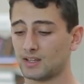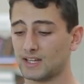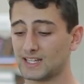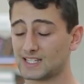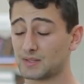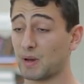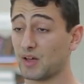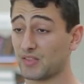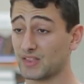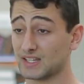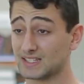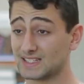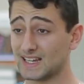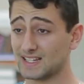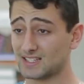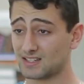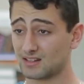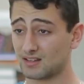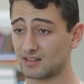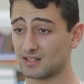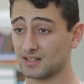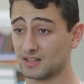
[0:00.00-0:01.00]
it's about the
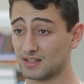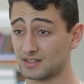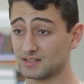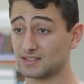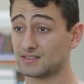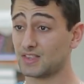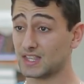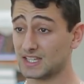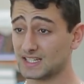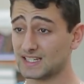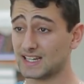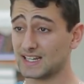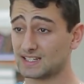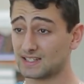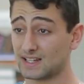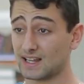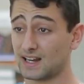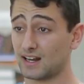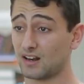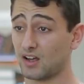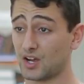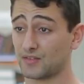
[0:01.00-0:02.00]

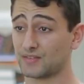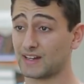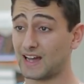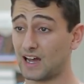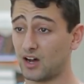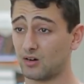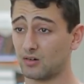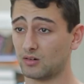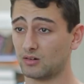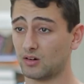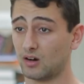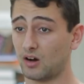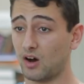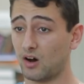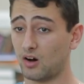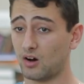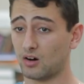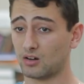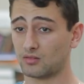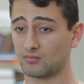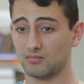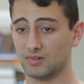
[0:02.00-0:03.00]
day-to-day life and how
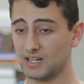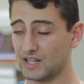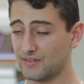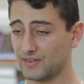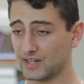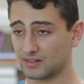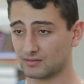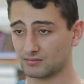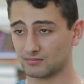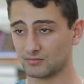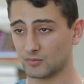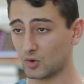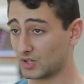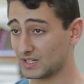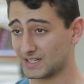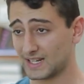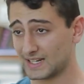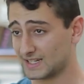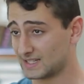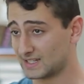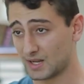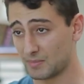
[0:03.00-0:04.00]
hard living on a
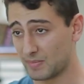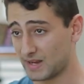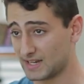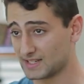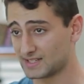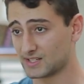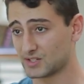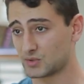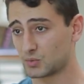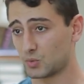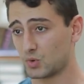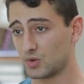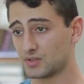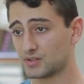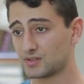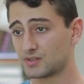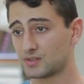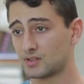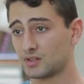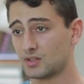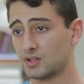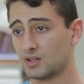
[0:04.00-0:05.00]
day-to-day basis
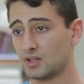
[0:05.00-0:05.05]
was.